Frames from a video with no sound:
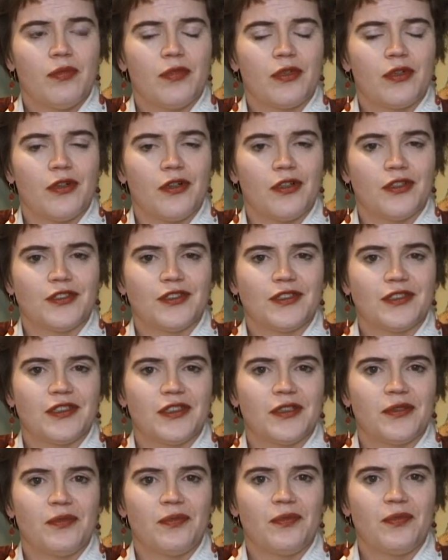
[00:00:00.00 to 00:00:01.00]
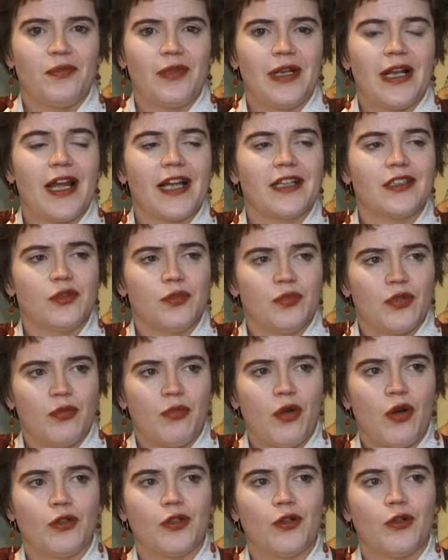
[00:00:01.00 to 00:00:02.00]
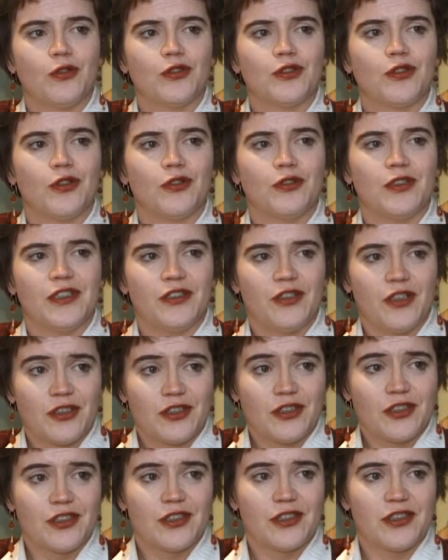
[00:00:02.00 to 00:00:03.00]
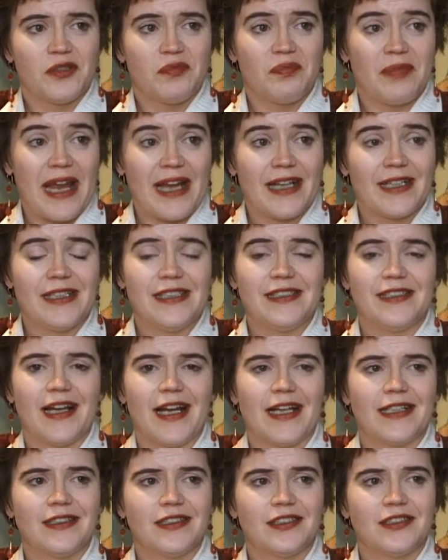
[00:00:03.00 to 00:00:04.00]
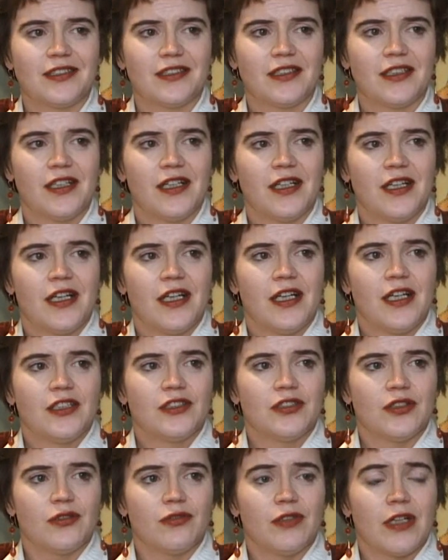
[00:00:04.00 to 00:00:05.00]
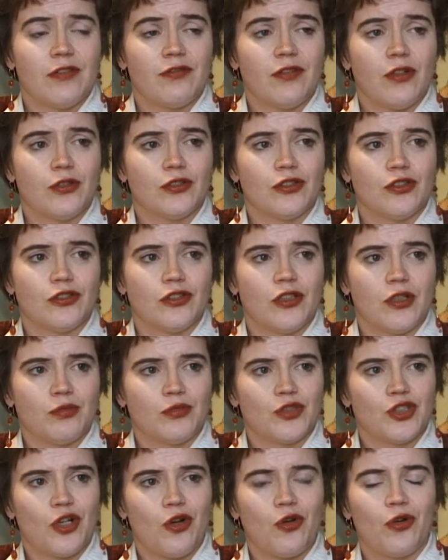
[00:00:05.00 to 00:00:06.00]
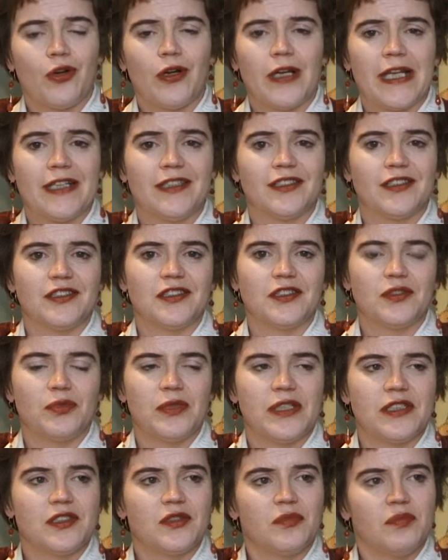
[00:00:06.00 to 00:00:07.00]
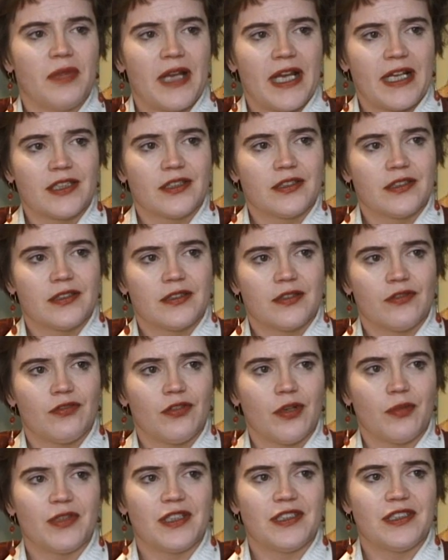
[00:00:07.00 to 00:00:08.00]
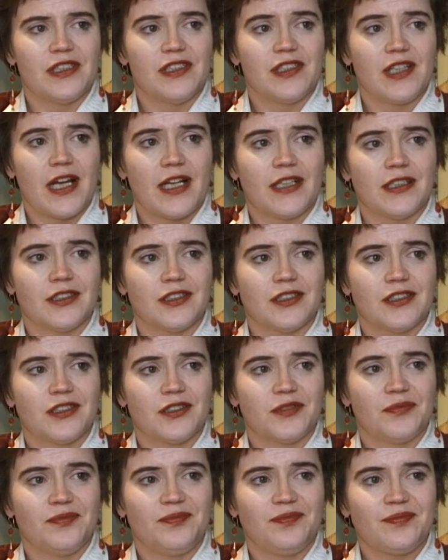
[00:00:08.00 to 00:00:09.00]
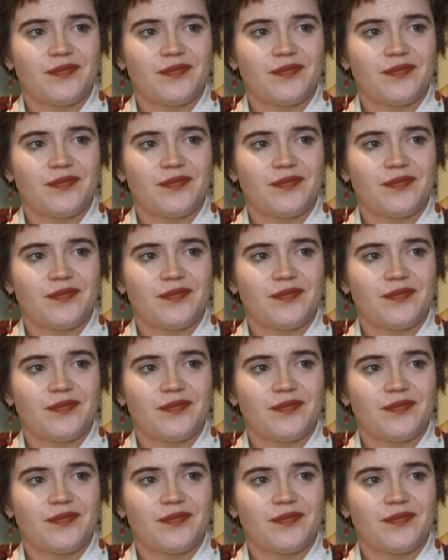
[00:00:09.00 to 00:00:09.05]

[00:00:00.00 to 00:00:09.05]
because we like to promote also the Dutch bag designers. So we have also some showcases with bags from the designers.